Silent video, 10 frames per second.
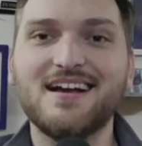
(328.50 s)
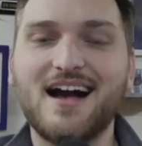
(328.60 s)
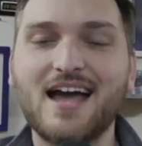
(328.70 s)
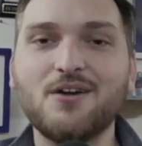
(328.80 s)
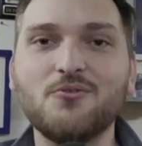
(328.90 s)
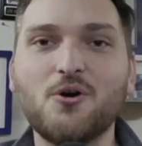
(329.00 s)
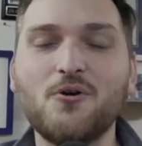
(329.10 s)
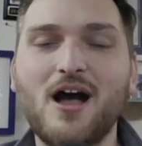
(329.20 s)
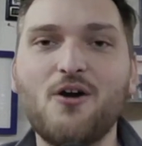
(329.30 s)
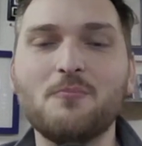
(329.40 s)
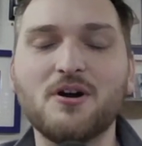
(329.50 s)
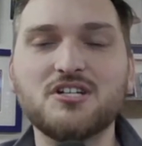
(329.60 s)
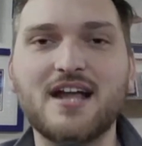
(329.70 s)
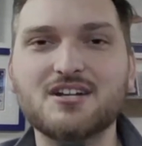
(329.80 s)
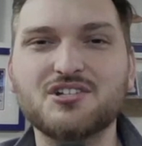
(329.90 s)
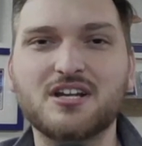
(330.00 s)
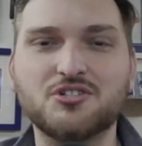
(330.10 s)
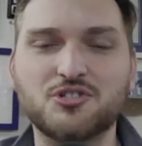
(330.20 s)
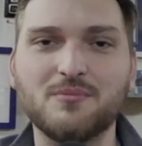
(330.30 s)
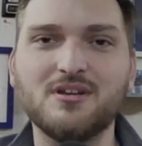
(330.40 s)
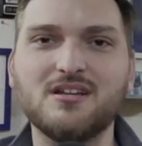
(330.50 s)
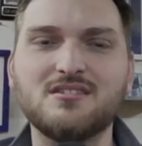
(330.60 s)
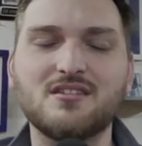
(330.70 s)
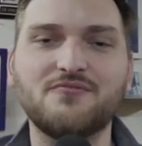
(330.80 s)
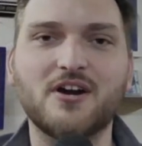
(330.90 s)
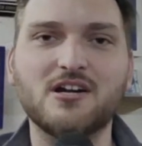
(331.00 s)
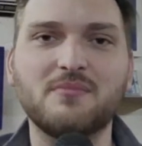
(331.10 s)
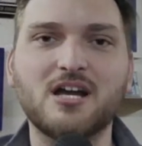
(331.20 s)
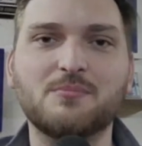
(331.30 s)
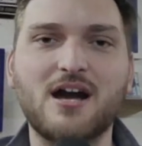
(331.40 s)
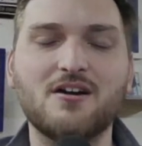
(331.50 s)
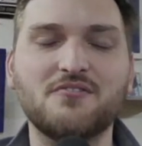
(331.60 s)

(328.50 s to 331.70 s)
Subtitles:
I don't know how much it actually contributed to the fire of Mike Brown.